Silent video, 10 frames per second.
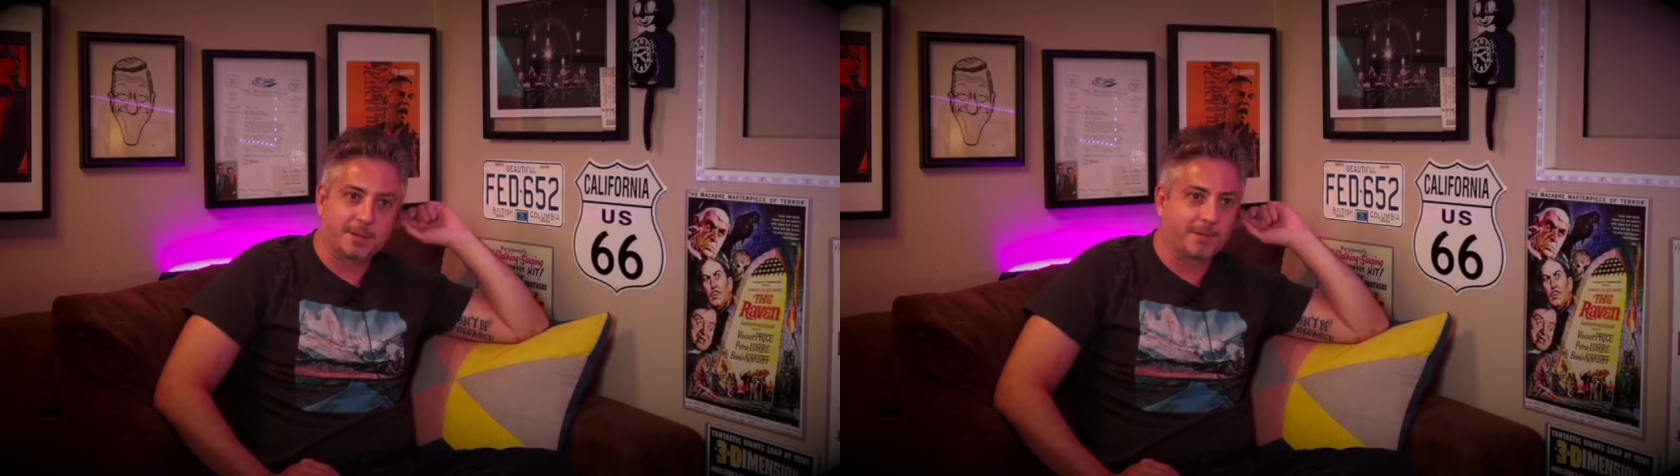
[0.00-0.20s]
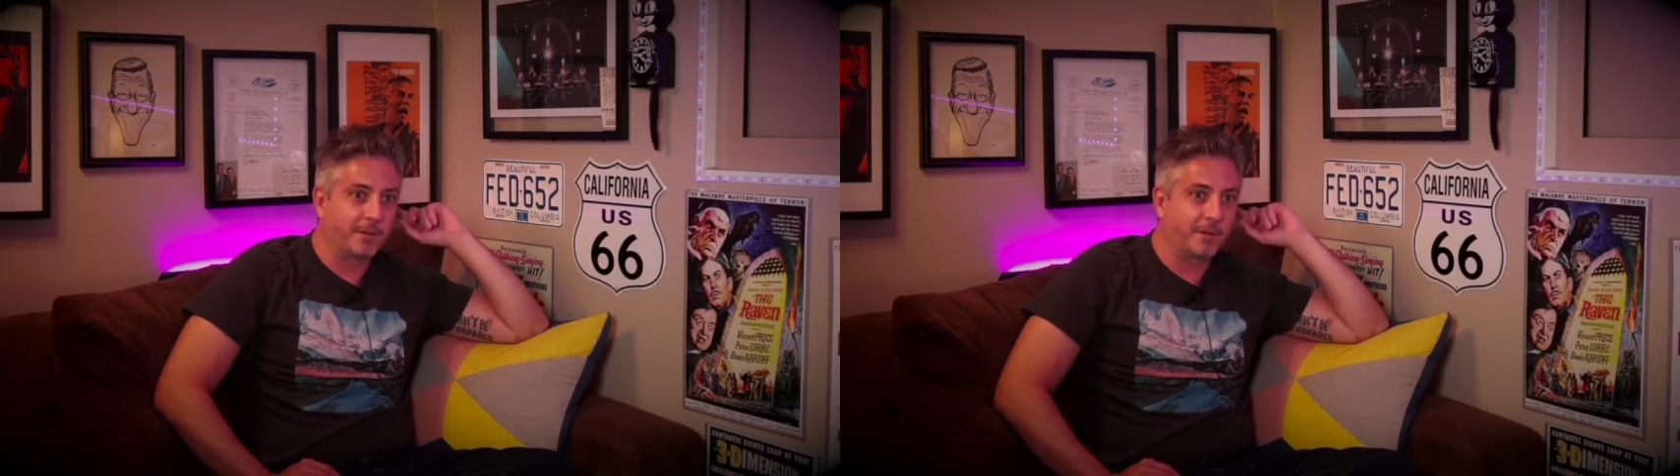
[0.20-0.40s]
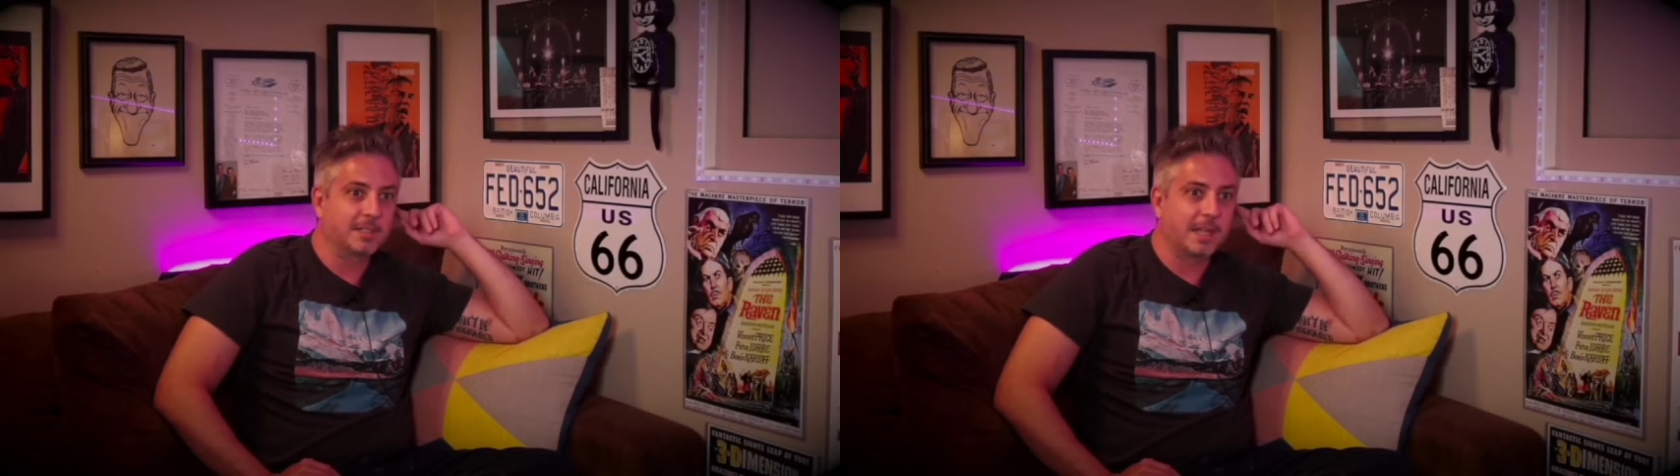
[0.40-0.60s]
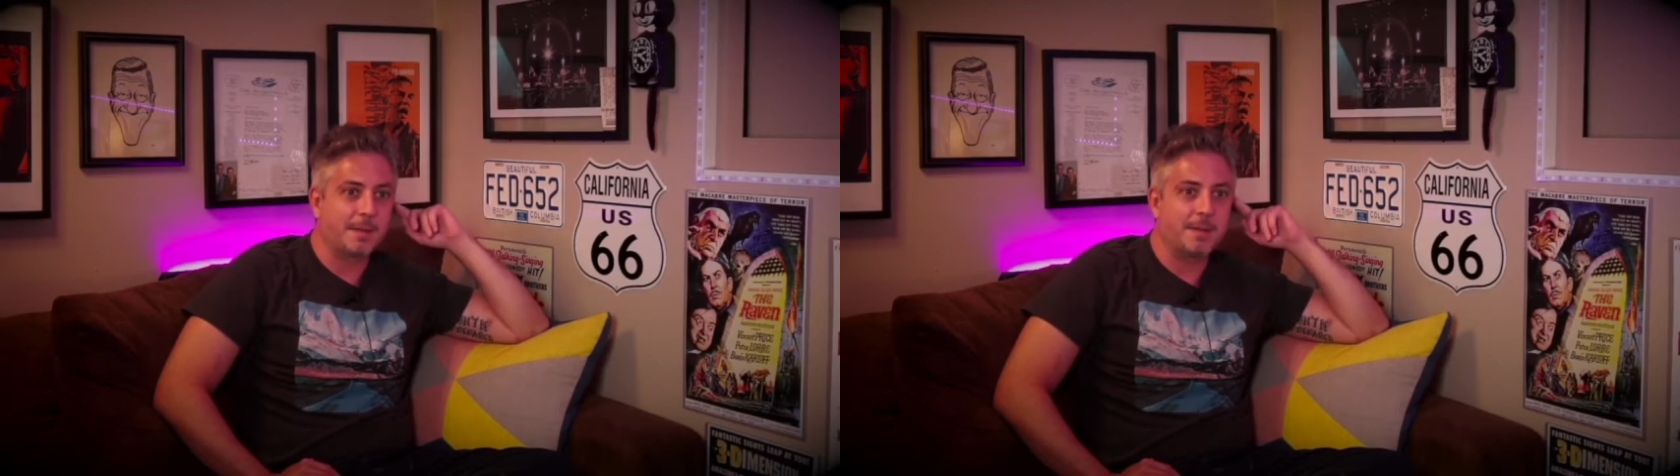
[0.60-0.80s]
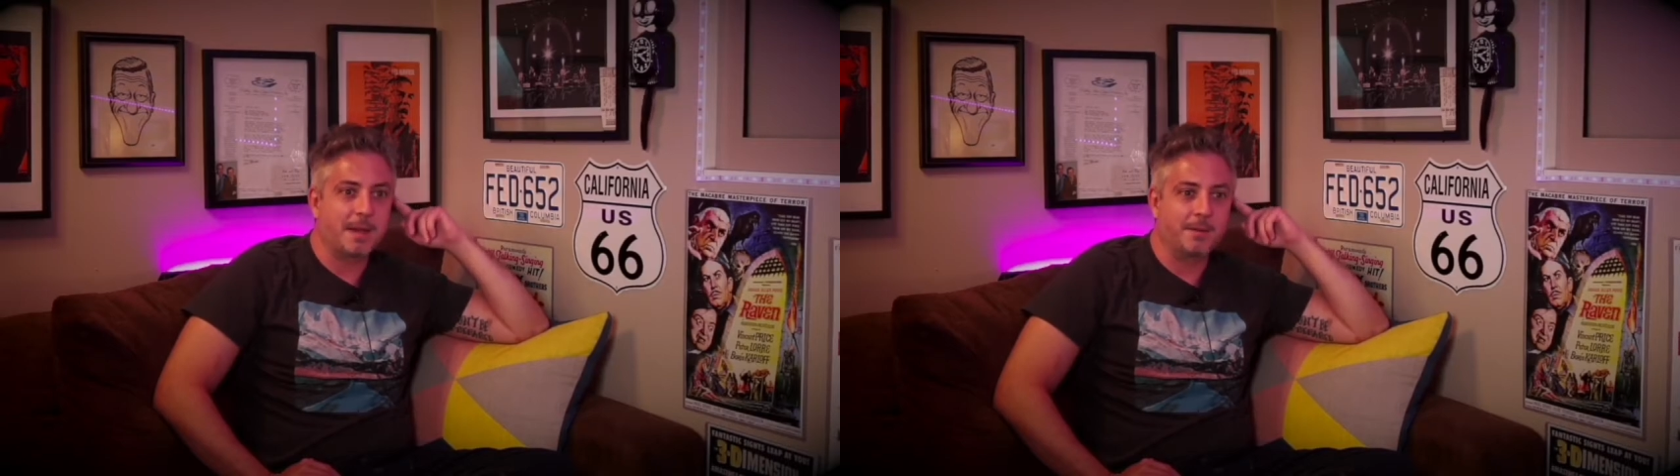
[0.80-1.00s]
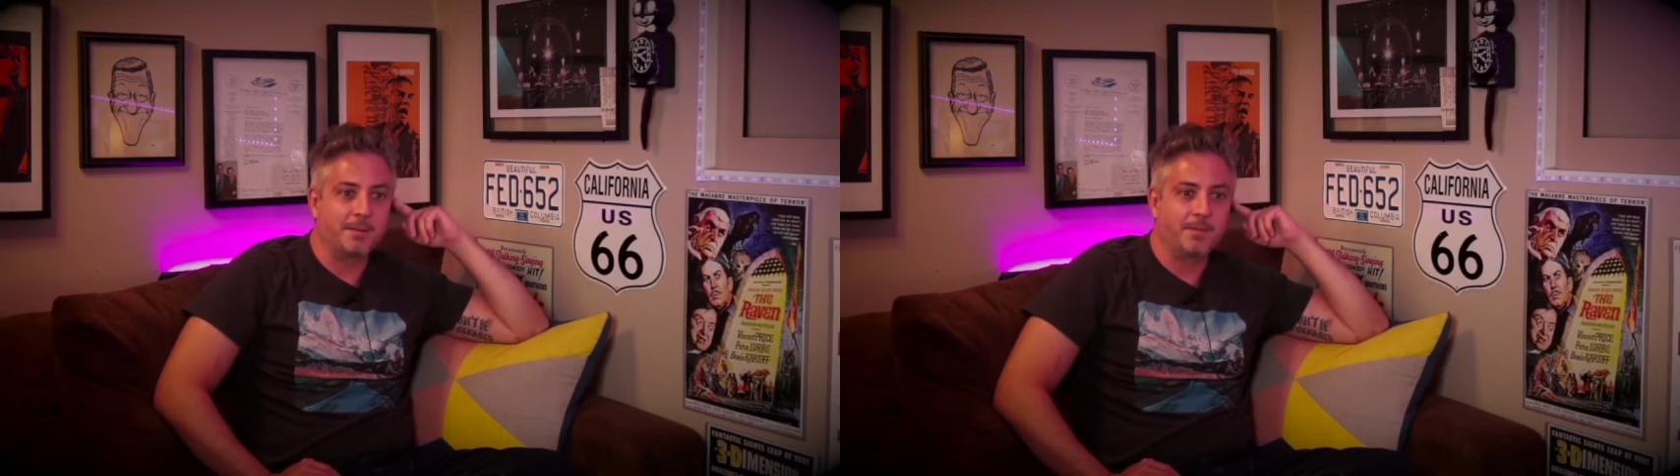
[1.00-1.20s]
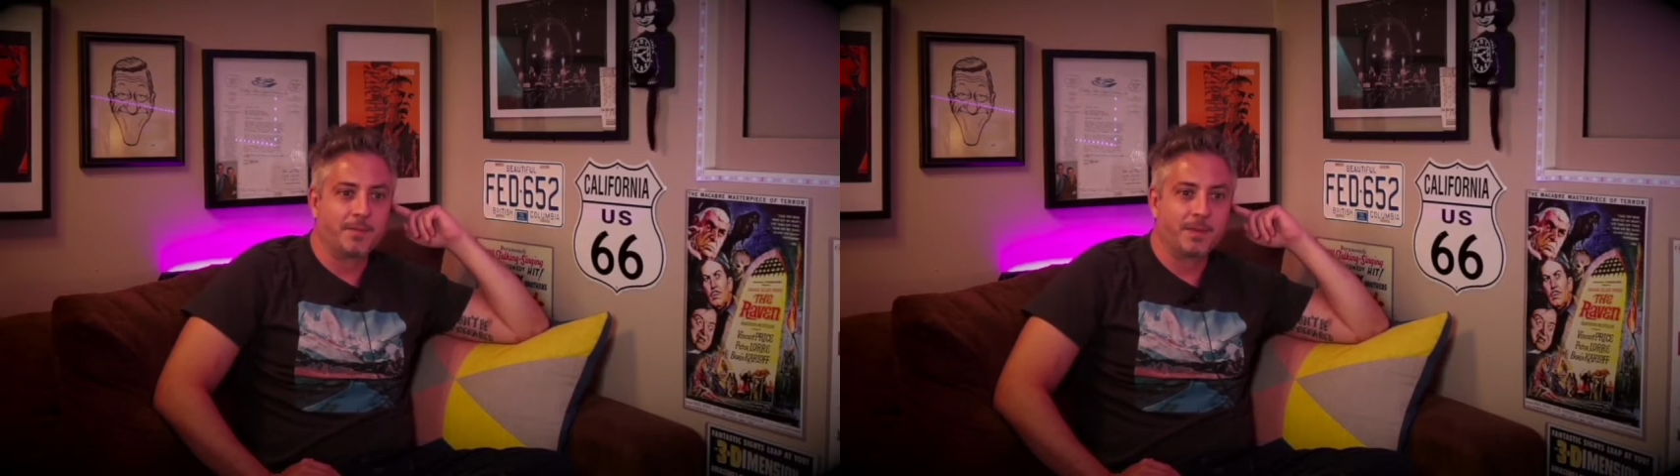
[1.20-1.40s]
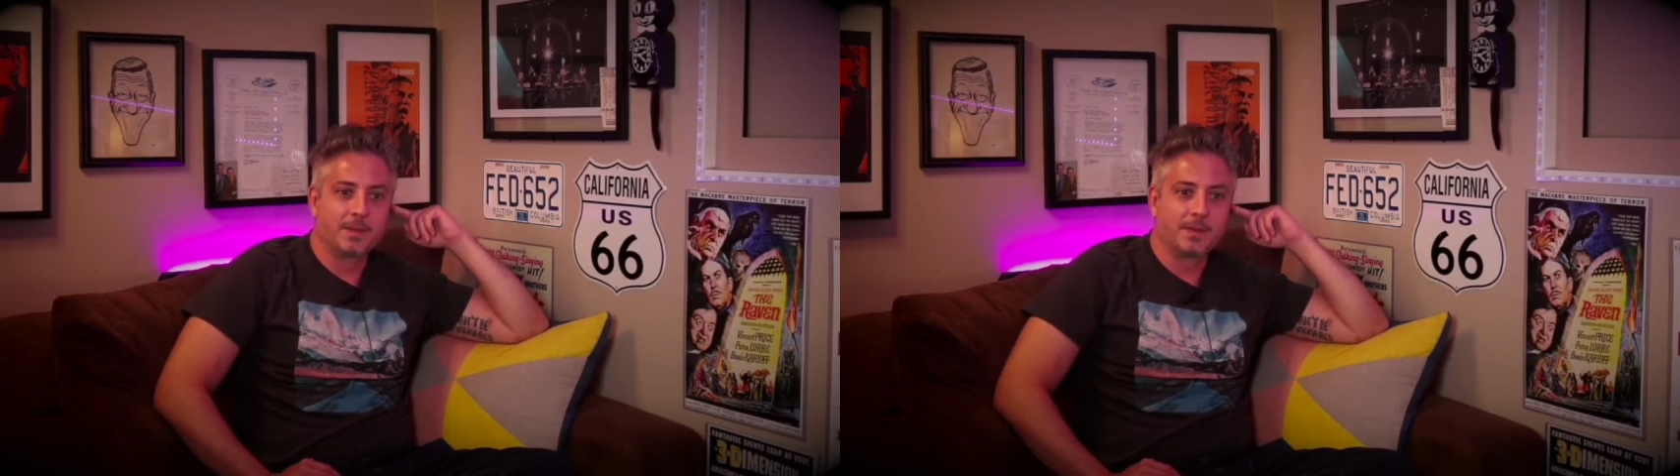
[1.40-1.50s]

but the first time I met him,